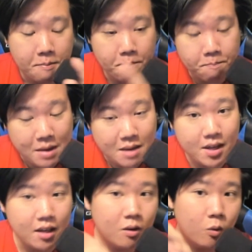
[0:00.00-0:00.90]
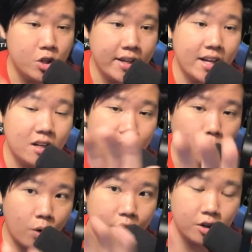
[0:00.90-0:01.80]
Maybe we then
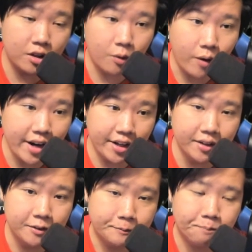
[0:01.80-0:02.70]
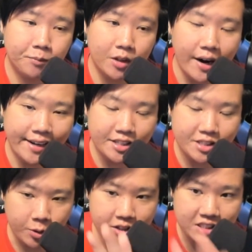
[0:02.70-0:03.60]
work on an Orion. All right.
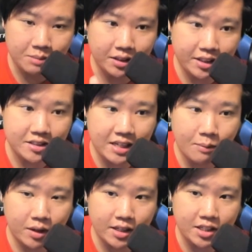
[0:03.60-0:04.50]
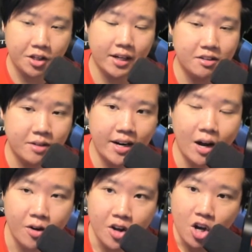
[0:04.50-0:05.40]
So here's some of the things that I'm going to tell you guys right
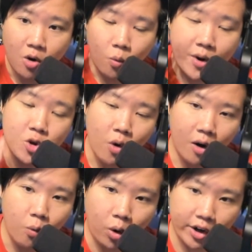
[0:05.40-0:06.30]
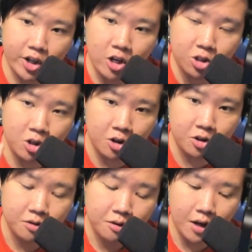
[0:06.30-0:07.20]
now. When you are working onto
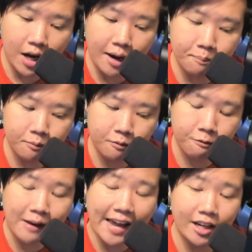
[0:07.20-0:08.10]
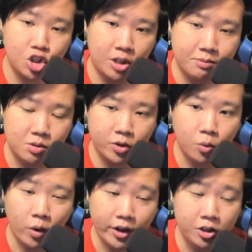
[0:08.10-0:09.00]
your flagships, when
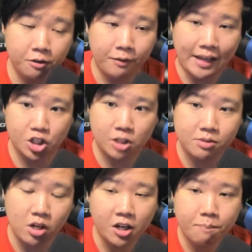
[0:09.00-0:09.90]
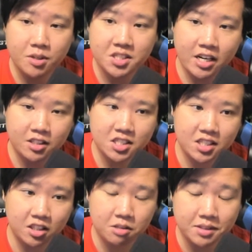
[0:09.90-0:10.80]
you're working on your flagships, 100% of the
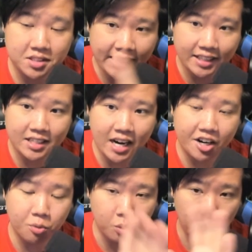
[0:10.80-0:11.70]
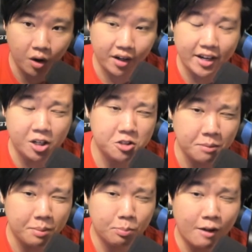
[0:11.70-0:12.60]
skills of the secondary will work. I know
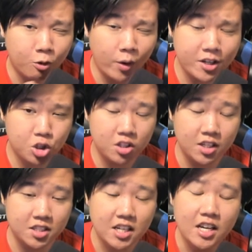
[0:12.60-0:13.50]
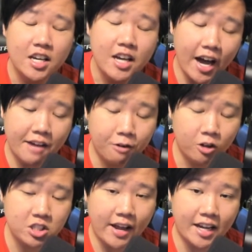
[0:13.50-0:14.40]
some people have questioned this. I have
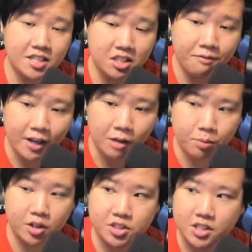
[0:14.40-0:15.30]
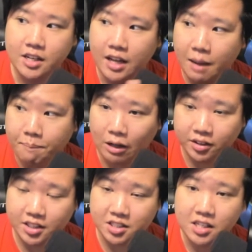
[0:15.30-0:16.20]
also asked the developers about
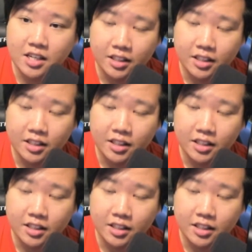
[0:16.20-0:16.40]
this.